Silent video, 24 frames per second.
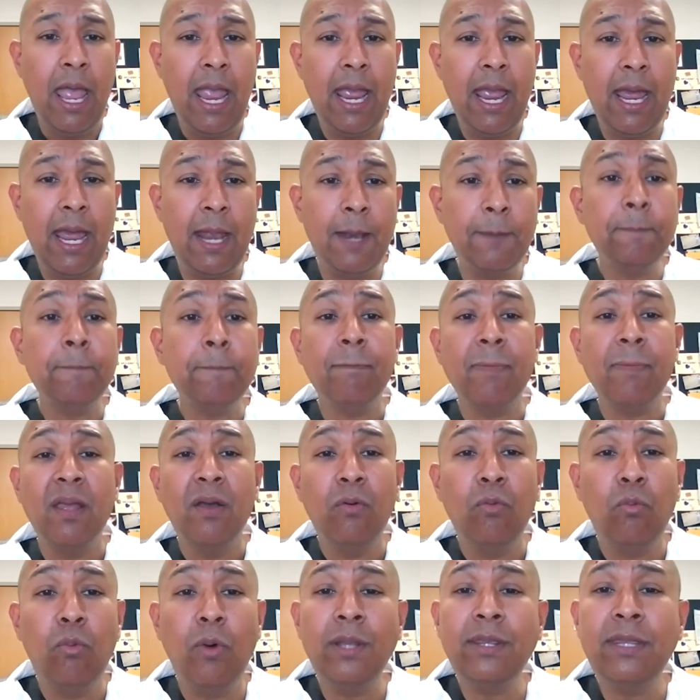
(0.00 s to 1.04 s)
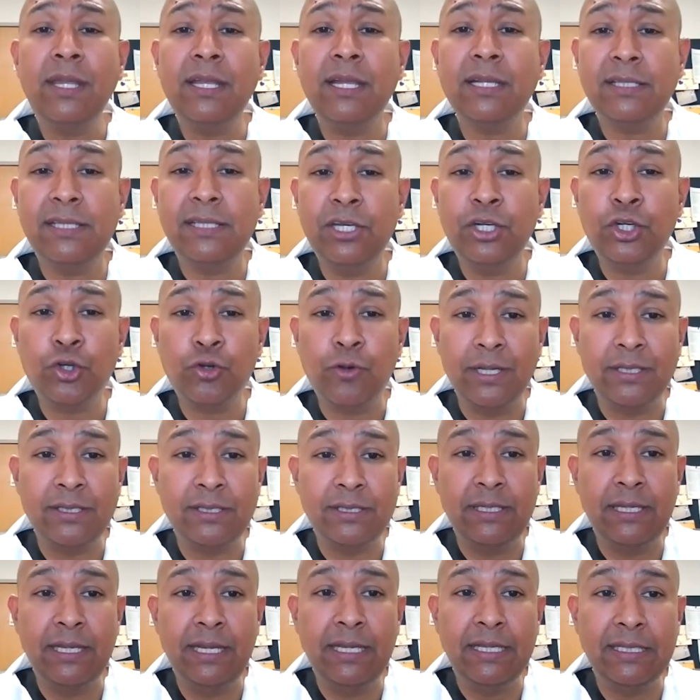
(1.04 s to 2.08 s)
And one thing that's
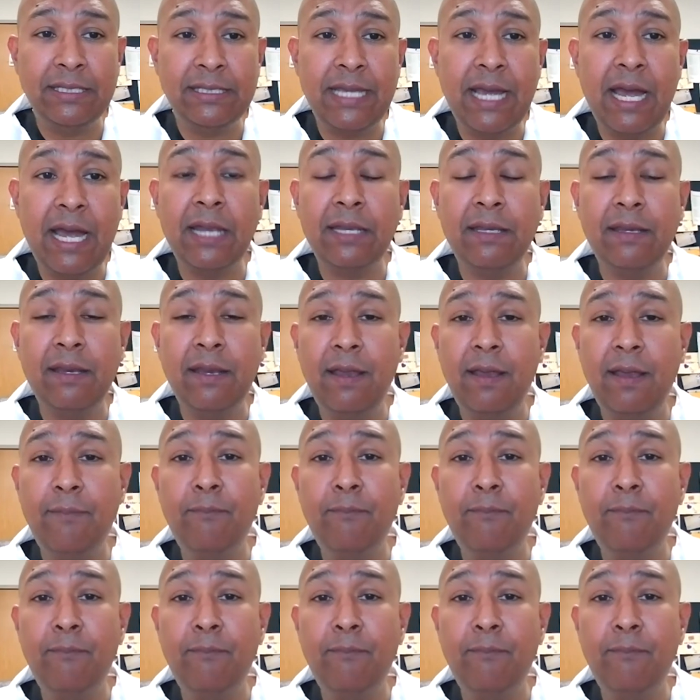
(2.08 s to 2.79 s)
interesting is that